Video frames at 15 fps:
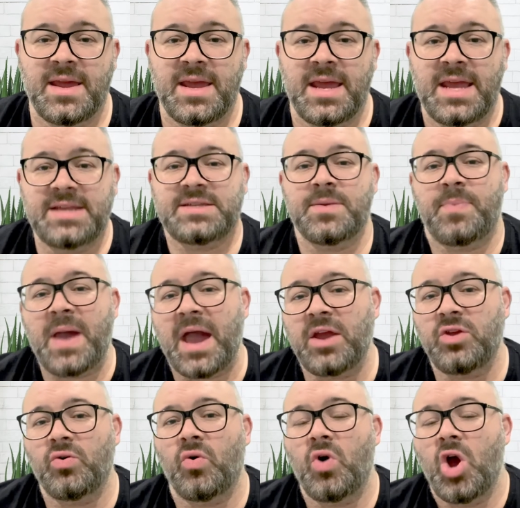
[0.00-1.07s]
It's
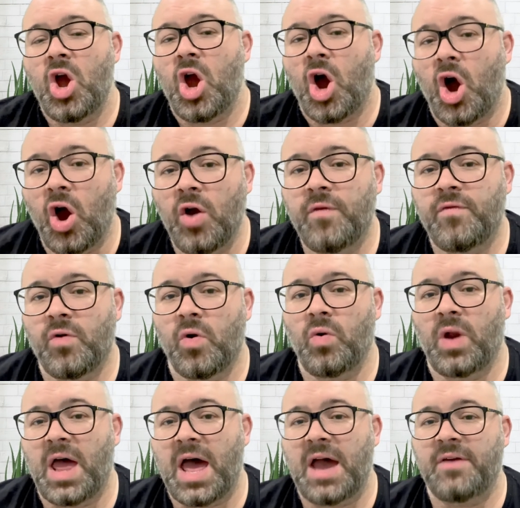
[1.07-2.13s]
about your overall
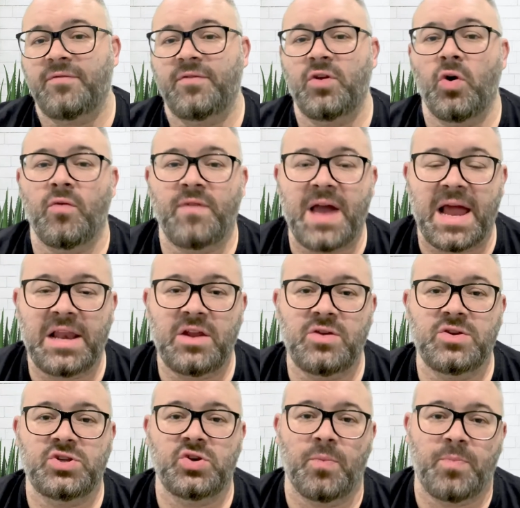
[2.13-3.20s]
life, your
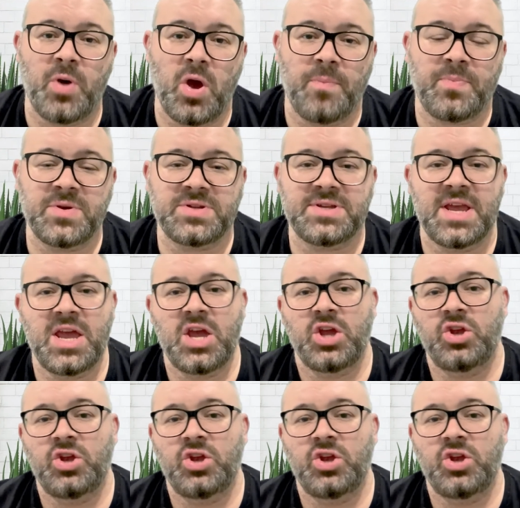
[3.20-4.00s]
values, your purpose,